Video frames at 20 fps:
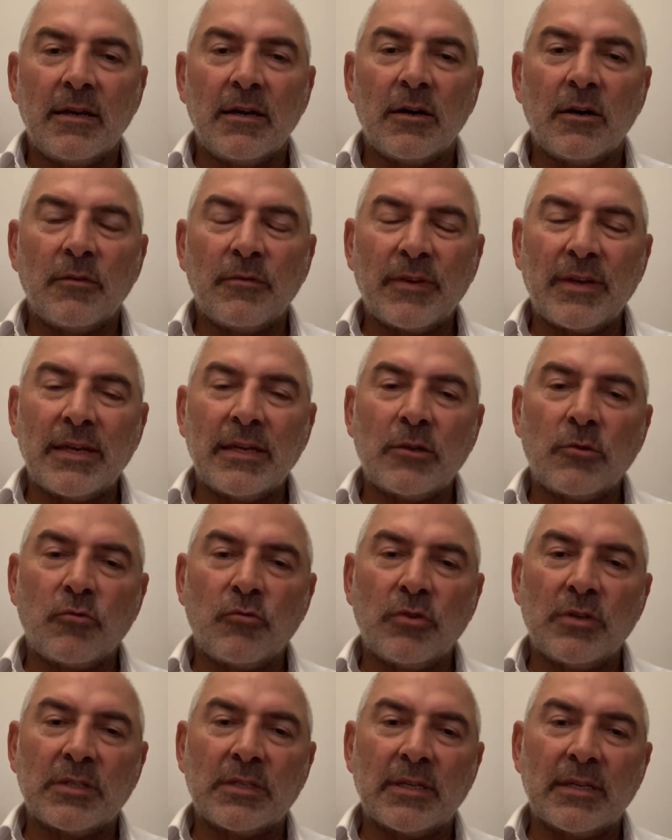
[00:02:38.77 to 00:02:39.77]
of
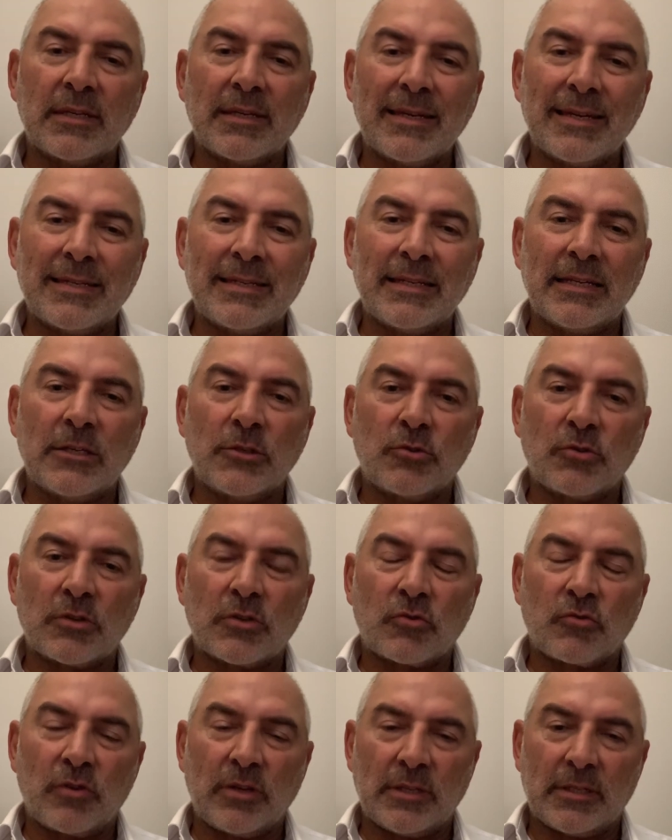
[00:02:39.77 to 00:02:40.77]
increasing in
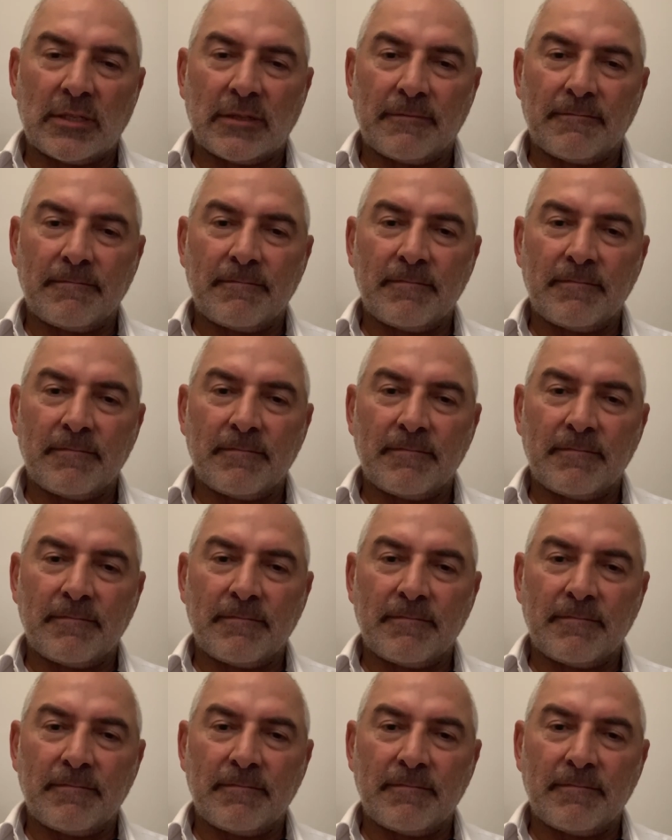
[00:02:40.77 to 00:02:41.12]
interest rates.